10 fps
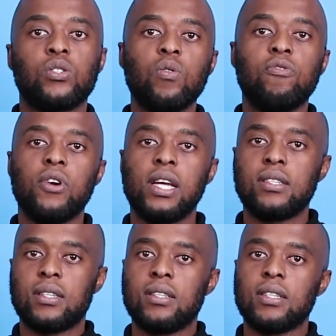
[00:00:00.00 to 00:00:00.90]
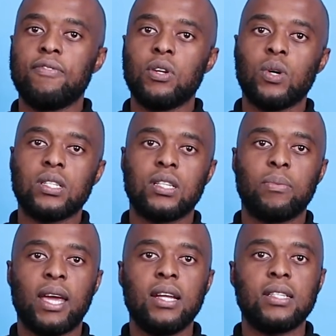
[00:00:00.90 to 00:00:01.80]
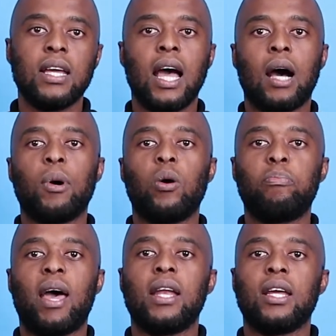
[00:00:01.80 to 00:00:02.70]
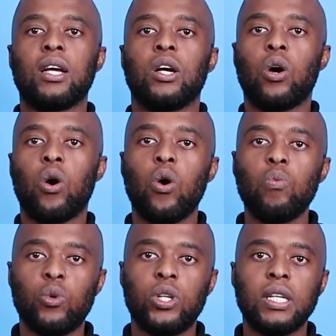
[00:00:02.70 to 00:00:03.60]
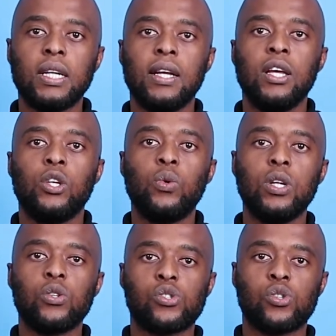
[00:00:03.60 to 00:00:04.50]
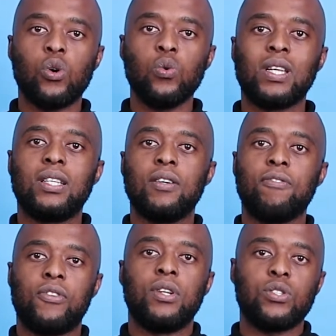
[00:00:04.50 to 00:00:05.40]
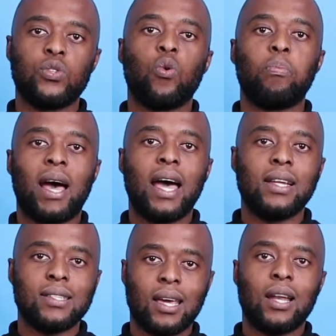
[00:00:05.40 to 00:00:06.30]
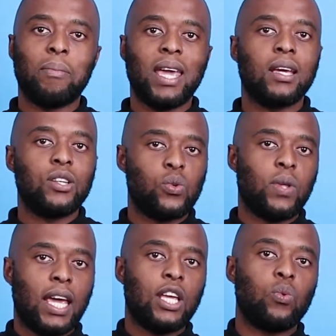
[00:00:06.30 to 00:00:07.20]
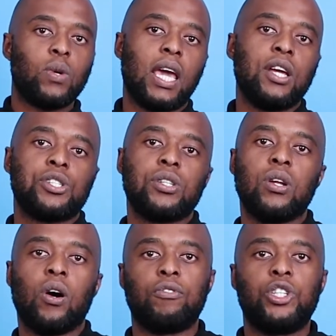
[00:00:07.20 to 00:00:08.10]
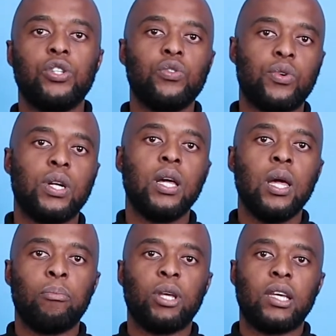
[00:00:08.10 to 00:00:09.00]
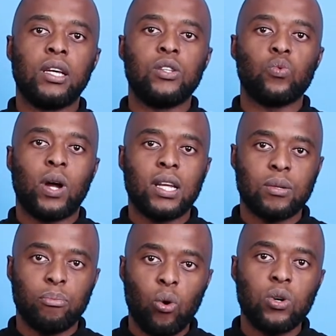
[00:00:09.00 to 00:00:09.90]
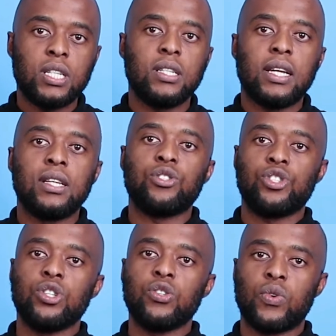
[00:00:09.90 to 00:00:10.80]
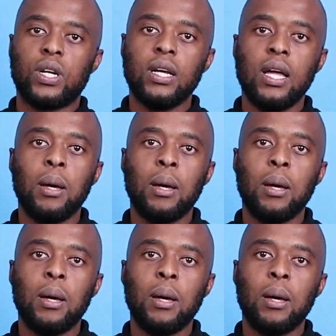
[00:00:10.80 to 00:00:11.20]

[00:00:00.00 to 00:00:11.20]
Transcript: So for instance, if it was a debate about banning homework, you need to show the difference your ban is going to make into the education of children, because what is important is children.